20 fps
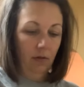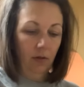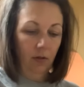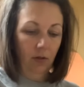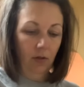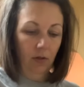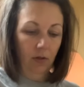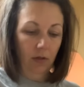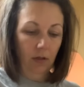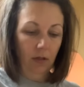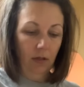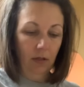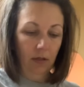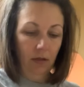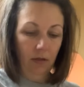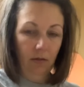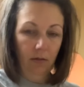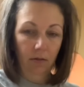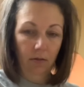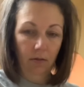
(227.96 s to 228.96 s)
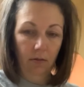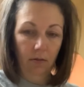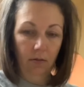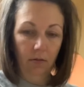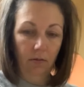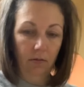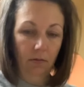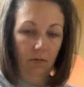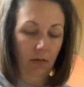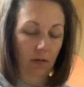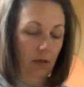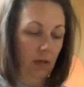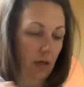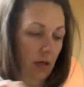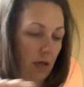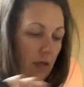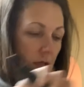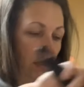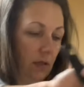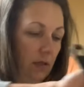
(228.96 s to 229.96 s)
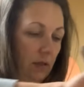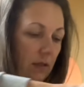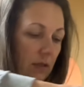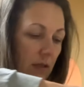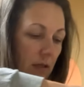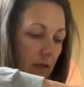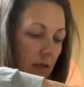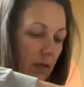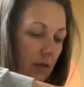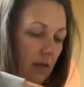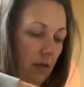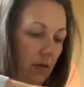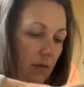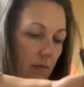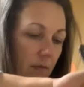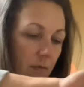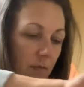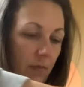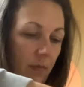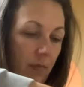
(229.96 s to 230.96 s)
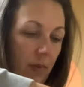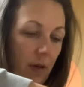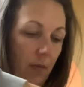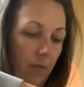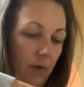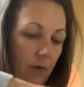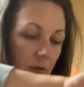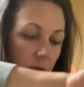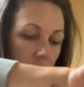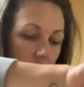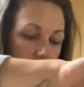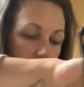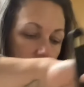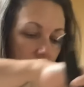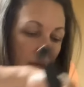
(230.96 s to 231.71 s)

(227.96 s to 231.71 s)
cook the onions and the peppers